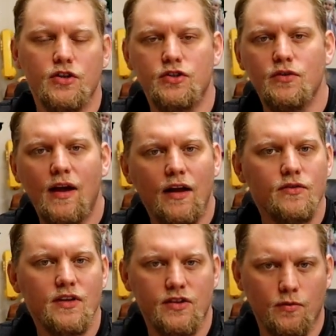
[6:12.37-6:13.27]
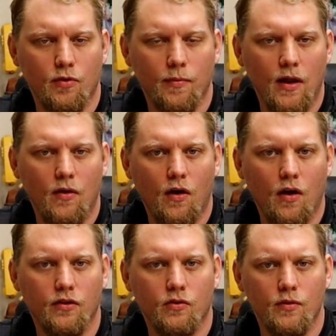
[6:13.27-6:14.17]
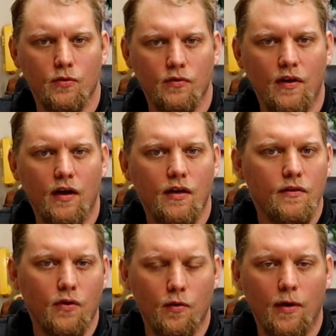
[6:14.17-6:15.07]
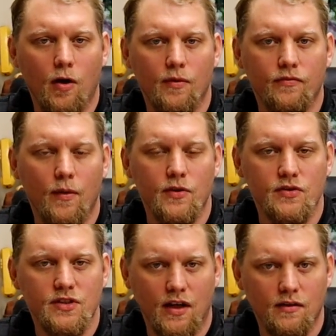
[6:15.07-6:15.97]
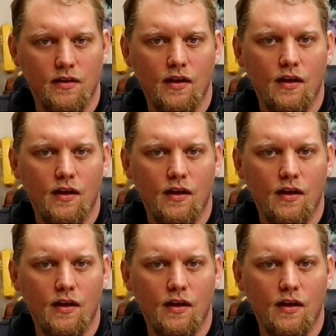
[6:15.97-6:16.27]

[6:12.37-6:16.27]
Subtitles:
Do not use isopropyl alcohol to remove photopolymer from your skin.